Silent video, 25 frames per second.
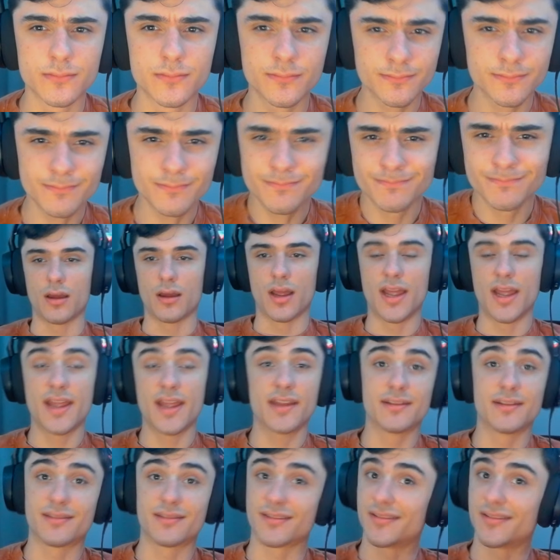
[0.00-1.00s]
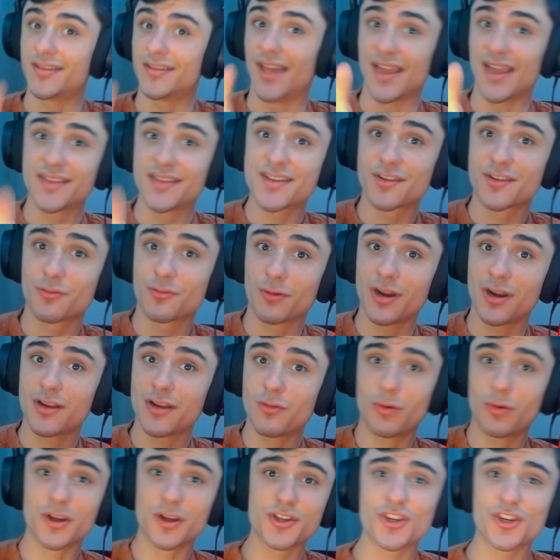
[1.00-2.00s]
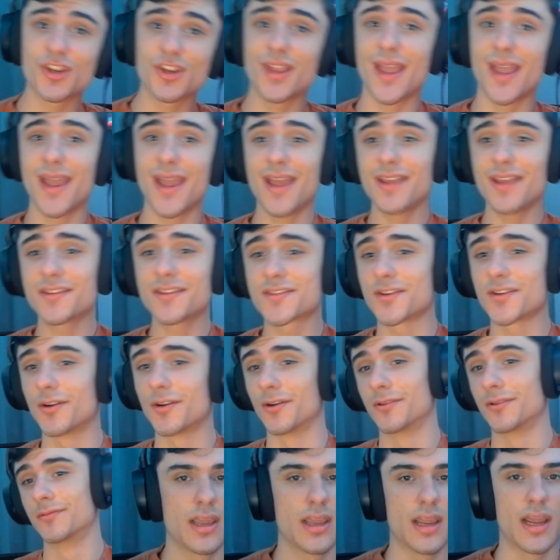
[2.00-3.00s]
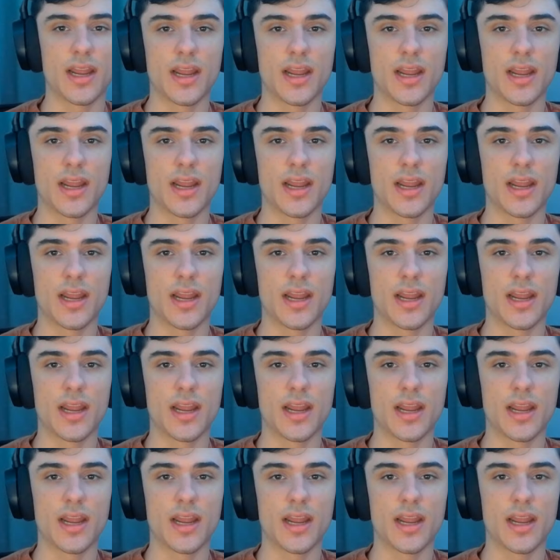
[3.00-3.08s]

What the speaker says: And that's a great question to answer.